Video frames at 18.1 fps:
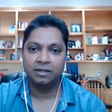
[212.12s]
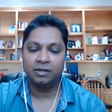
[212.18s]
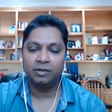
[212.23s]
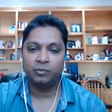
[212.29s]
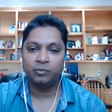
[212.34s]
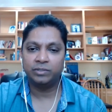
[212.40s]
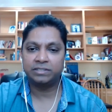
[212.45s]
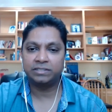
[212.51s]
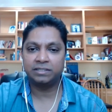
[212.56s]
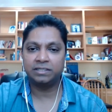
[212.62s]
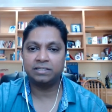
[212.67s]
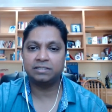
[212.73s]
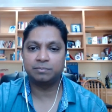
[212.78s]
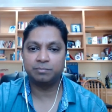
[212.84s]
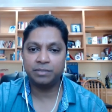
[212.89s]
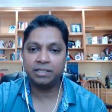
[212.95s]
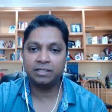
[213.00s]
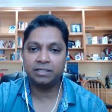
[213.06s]
which needs
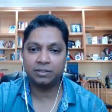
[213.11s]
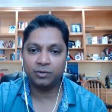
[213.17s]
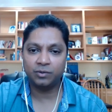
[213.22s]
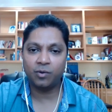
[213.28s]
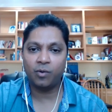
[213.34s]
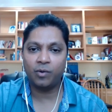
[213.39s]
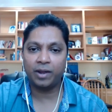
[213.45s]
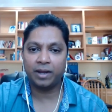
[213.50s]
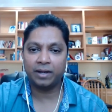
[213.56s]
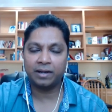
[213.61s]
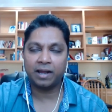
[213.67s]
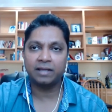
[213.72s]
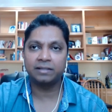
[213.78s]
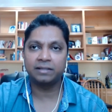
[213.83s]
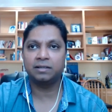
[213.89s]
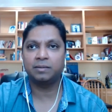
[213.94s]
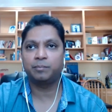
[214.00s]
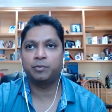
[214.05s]
me to go and
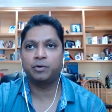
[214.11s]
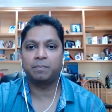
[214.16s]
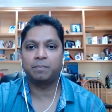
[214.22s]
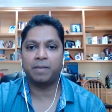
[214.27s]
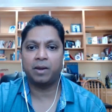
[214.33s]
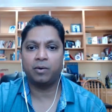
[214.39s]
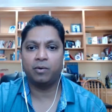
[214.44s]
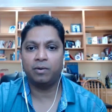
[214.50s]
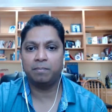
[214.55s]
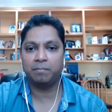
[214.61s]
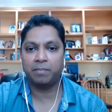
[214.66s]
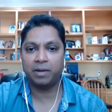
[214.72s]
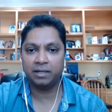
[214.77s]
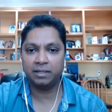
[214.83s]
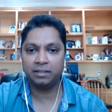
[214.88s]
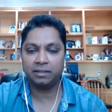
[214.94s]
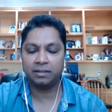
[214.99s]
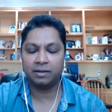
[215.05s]
either put my own
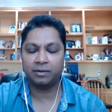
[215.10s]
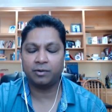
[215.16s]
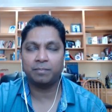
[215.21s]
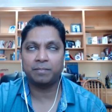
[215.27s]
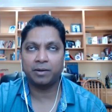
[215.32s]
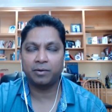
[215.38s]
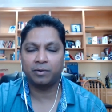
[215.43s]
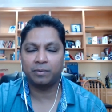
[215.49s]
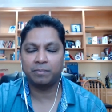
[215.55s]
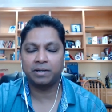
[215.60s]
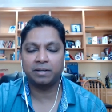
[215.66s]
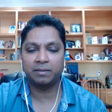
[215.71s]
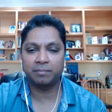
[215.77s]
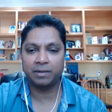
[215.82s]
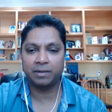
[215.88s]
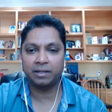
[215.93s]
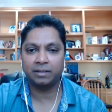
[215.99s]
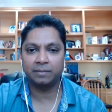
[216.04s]
money, not my own money,
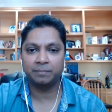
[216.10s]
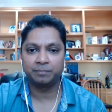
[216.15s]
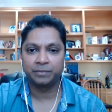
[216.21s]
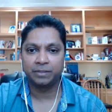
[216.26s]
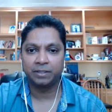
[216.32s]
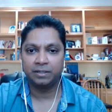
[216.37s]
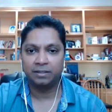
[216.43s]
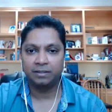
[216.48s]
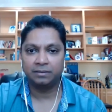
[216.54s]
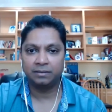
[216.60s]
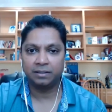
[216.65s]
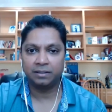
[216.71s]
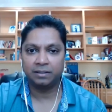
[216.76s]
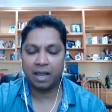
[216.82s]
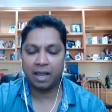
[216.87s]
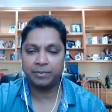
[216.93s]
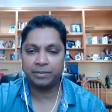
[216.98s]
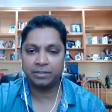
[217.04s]
my the
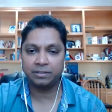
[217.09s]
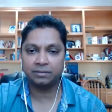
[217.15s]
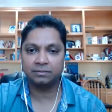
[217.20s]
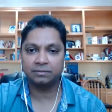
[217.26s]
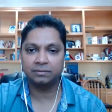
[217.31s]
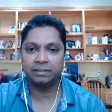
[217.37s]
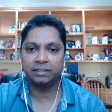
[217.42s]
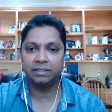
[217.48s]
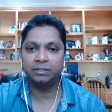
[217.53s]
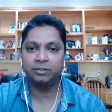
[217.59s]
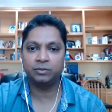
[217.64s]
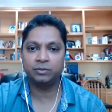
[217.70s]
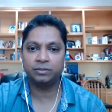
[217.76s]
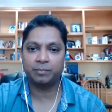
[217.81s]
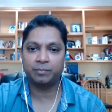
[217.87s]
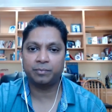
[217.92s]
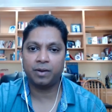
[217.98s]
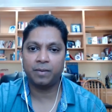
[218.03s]
capital into
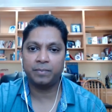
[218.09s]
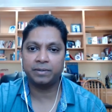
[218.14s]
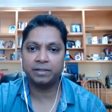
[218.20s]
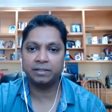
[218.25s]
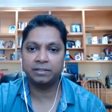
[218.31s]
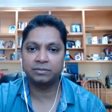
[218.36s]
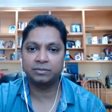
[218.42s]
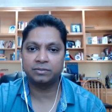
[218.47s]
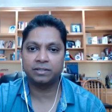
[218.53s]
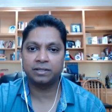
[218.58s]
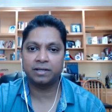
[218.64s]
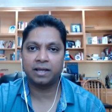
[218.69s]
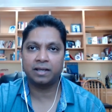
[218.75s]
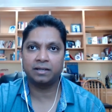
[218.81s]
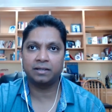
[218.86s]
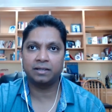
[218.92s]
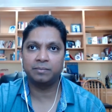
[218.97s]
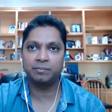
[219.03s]
the property so that I
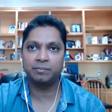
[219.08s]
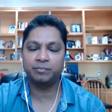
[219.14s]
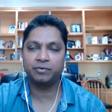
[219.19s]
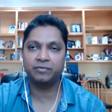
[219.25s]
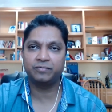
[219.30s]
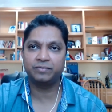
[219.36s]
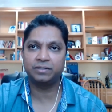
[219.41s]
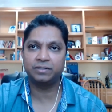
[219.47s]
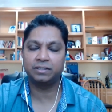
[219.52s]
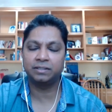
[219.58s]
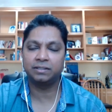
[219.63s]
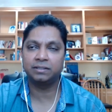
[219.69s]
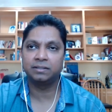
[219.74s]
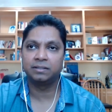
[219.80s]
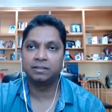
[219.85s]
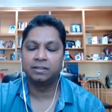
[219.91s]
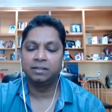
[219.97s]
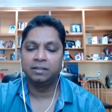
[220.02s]
can improve the
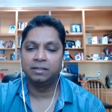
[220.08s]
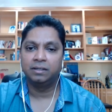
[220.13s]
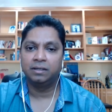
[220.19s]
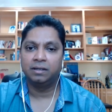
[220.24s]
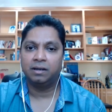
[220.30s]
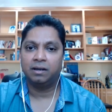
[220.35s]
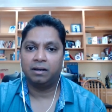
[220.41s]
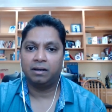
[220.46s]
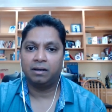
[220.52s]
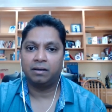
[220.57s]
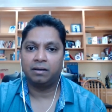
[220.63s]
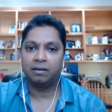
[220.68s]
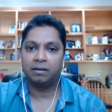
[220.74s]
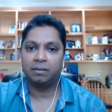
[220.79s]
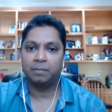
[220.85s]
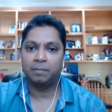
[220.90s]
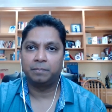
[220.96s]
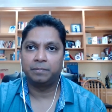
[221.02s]

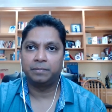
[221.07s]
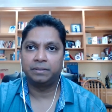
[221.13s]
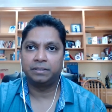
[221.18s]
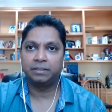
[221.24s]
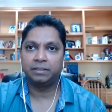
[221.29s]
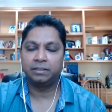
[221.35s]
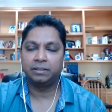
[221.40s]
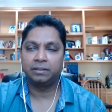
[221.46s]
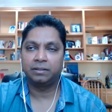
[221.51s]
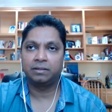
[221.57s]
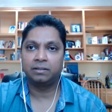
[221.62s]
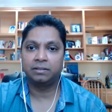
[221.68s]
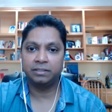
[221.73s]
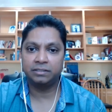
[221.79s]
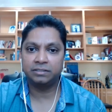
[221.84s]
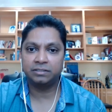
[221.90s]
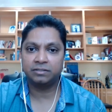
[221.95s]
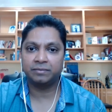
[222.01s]
um, the
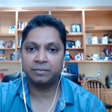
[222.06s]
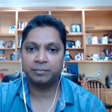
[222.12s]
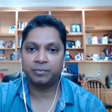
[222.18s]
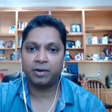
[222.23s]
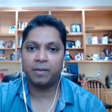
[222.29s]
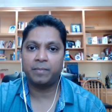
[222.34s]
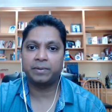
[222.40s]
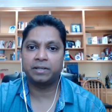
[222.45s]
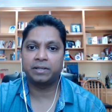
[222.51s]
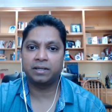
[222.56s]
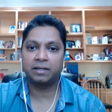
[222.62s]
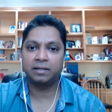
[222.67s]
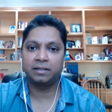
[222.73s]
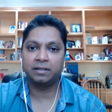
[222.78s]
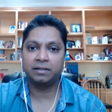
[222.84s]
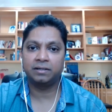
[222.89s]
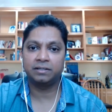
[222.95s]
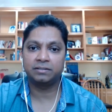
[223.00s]
condition of the property and
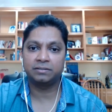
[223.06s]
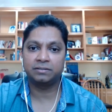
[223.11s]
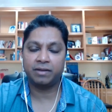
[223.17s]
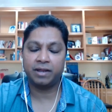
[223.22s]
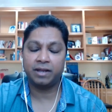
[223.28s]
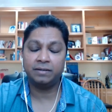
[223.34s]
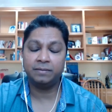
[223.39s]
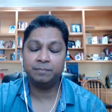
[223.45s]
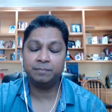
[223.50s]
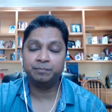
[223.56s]
increase rent,